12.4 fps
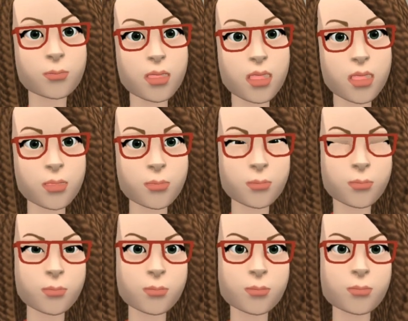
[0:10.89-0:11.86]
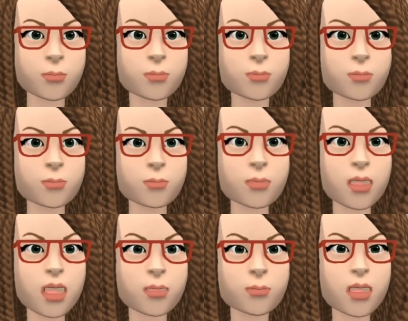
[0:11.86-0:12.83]
and
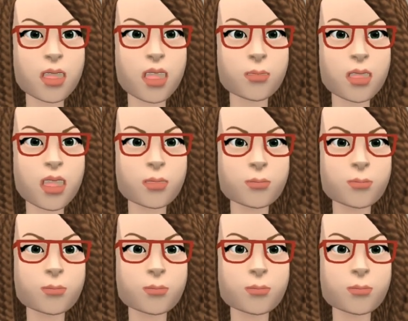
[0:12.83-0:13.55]
income statement.